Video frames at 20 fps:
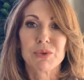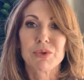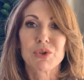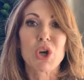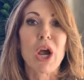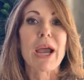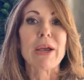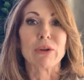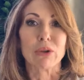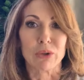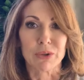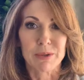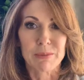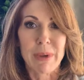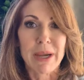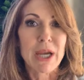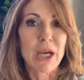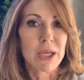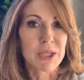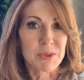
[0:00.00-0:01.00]
child and
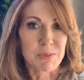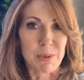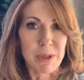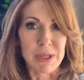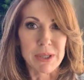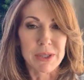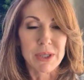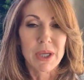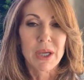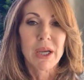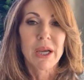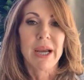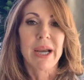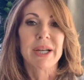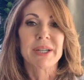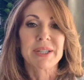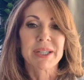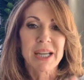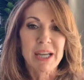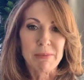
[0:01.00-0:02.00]
my husband
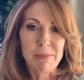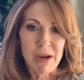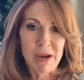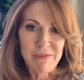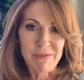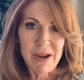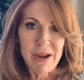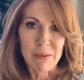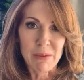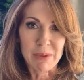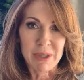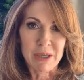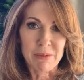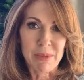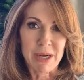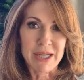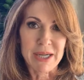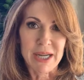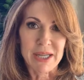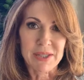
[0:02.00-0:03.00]
and to keep my family and
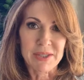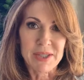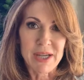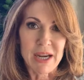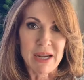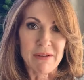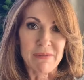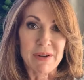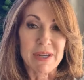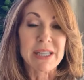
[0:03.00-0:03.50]
my nest safe.